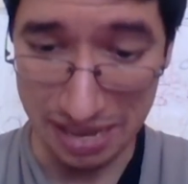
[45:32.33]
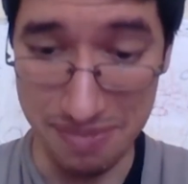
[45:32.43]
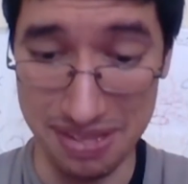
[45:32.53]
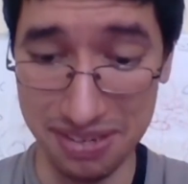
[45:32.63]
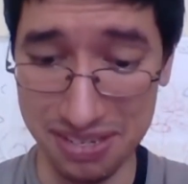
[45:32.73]
I
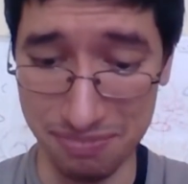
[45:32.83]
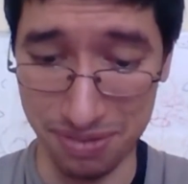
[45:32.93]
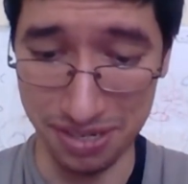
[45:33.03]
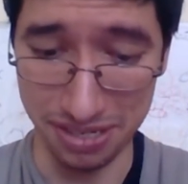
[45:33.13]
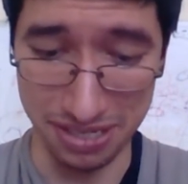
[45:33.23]
mean, looks in
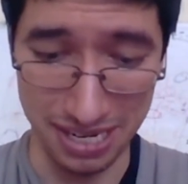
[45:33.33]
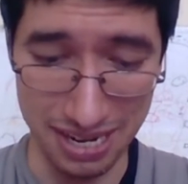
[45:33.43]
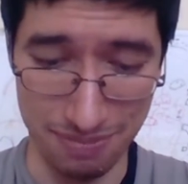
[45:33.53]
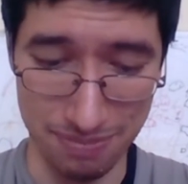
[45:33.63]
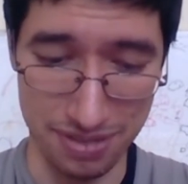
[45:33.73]
pretty good
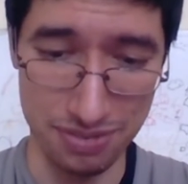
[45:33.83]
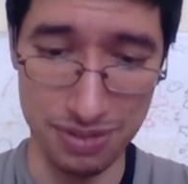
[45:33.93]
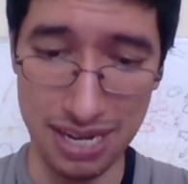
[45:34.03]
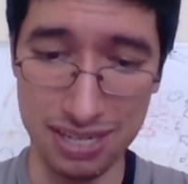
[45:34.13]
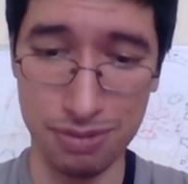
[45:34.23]
shape. This
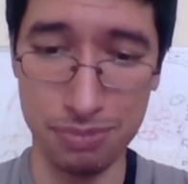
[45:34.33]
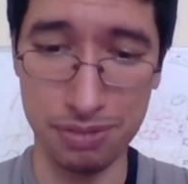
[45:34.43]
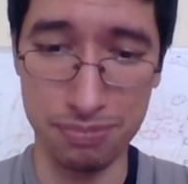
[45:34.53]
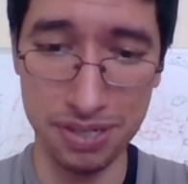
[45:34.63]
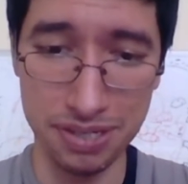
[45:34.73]
one actually might be
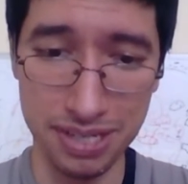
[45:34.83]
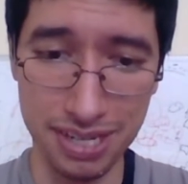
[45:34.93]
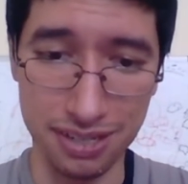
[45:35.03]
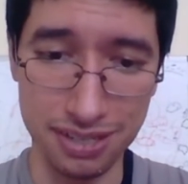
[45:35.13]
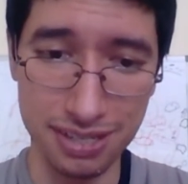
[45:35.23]
a pretty good
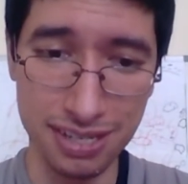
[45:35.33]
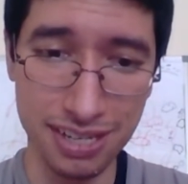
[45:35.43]
cut.